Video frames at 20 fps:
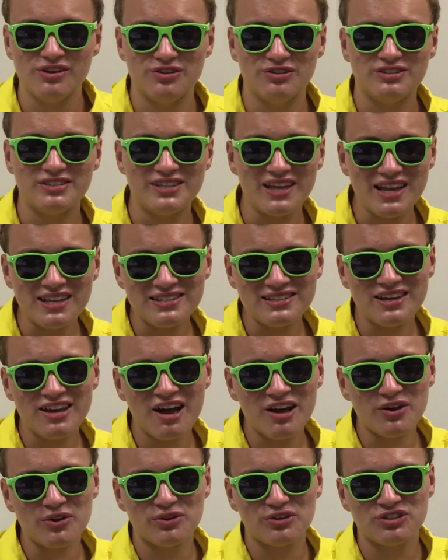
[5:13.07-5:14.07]
There's
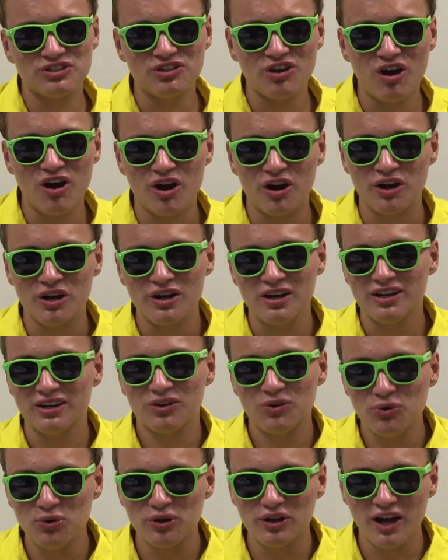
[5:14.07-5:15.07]
Santiago Nassar,
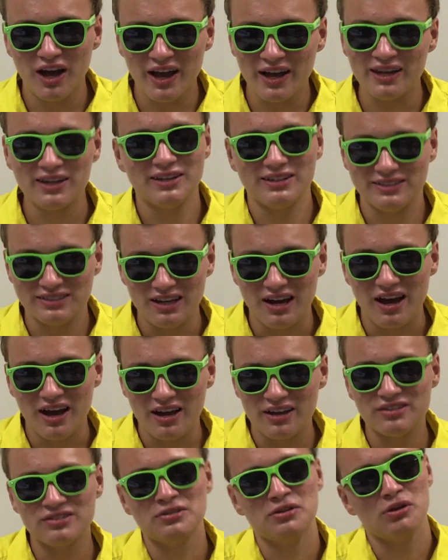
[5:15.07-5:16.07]
cool guy,
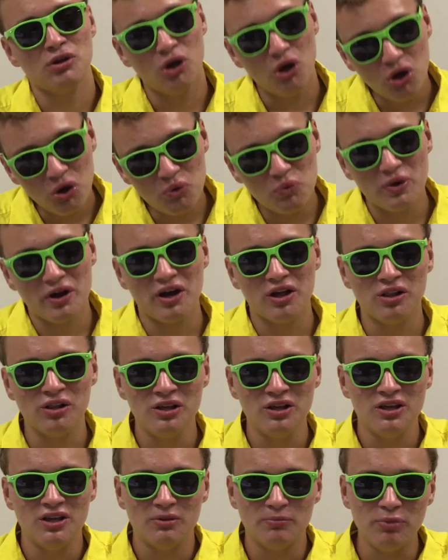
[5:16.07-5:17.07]
dies, oh
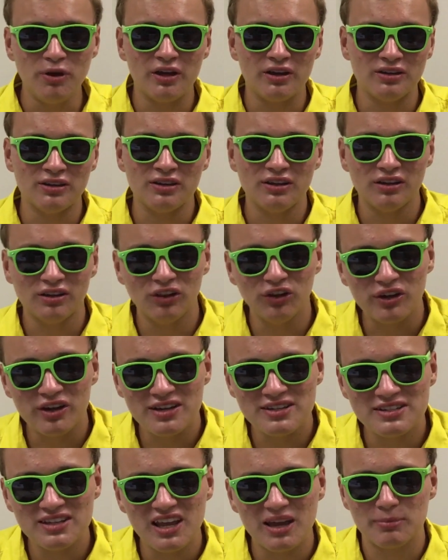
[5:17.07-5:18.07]
well. But
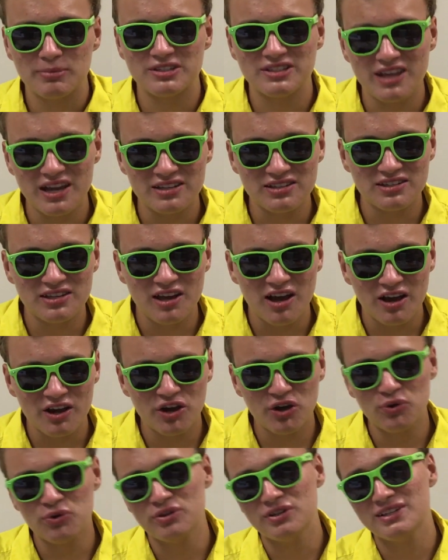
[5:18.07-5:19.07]
look at his name,
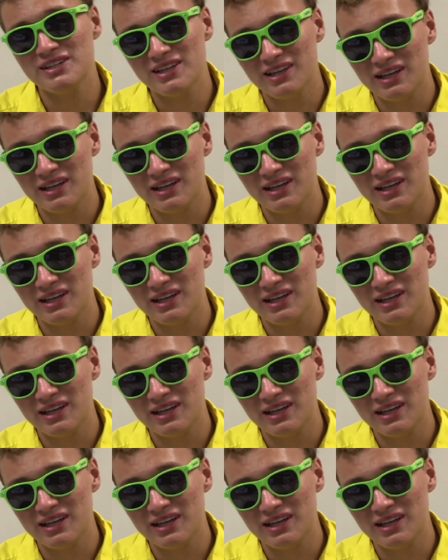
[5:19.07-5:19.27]
Santiago,